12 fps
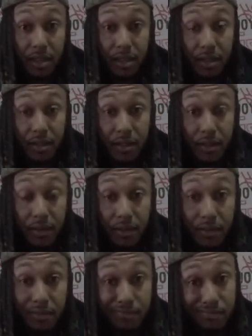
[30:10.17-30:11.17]

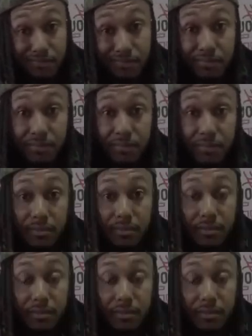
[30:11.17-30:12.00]
(silence)